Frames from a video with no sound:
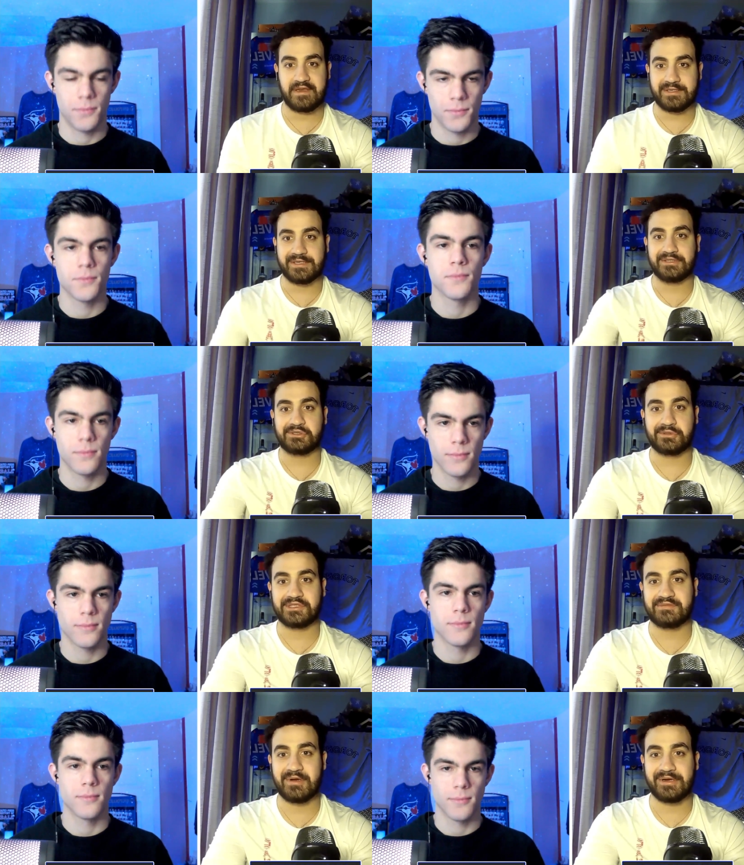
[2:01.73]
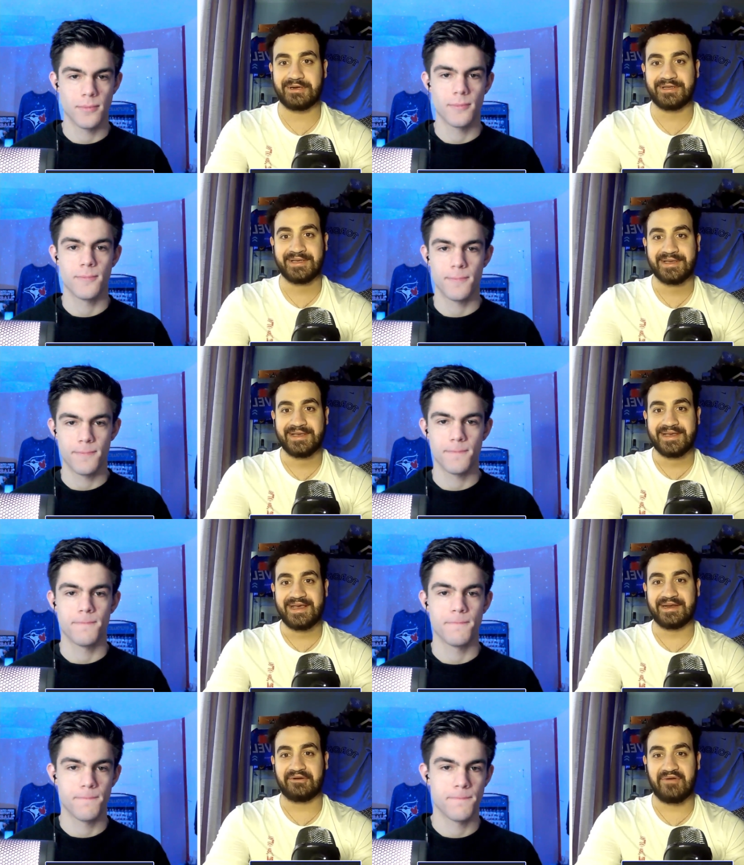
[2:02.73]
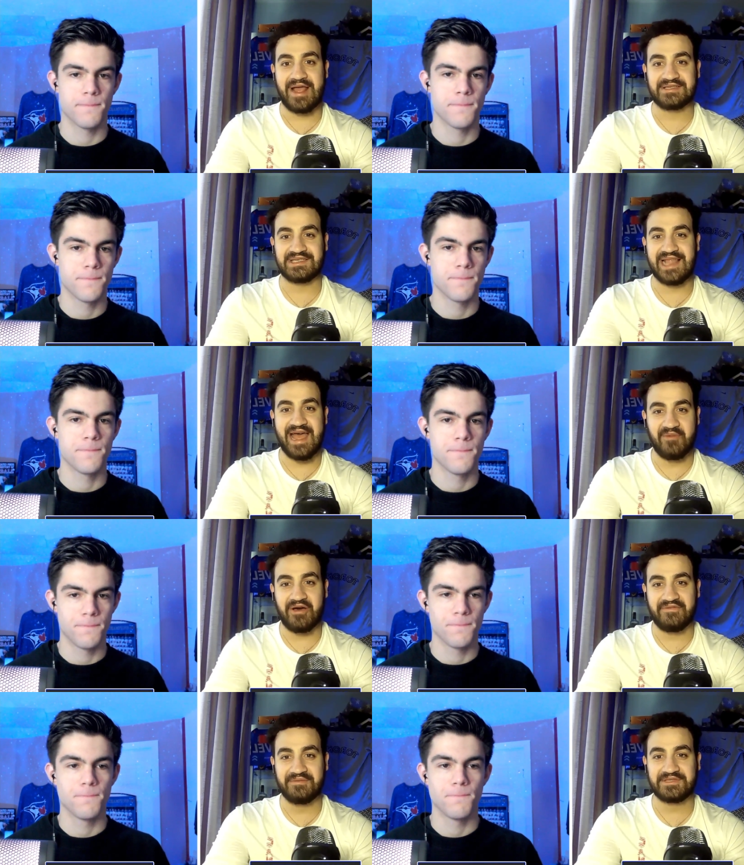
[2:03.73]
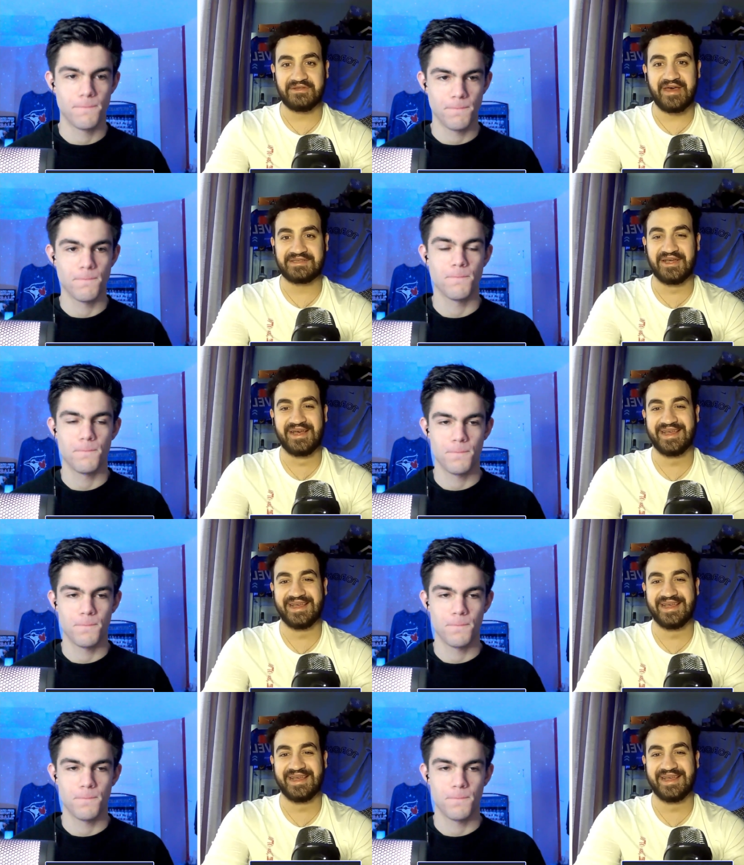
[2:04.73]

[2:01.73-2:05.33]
Speaker 1: and uh, George Springer hit a grand slam off him. So that's